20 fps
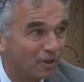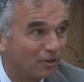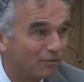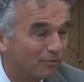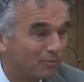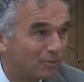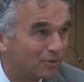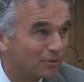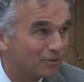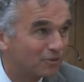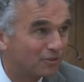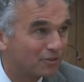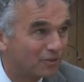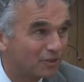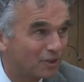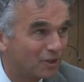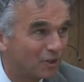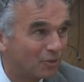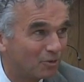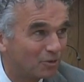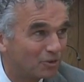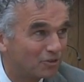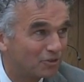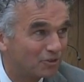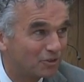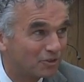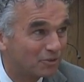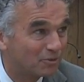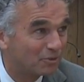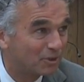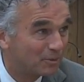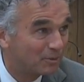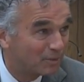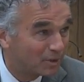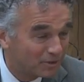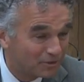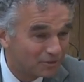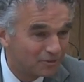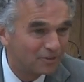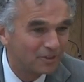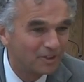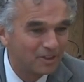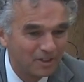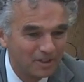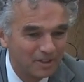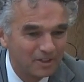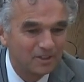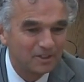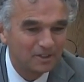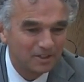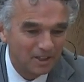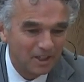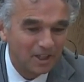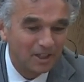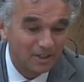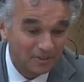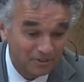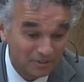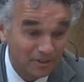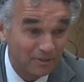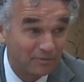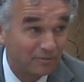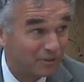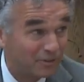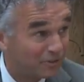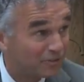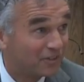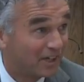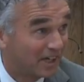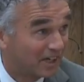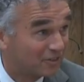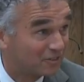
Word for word: government coalition agreement. Dividend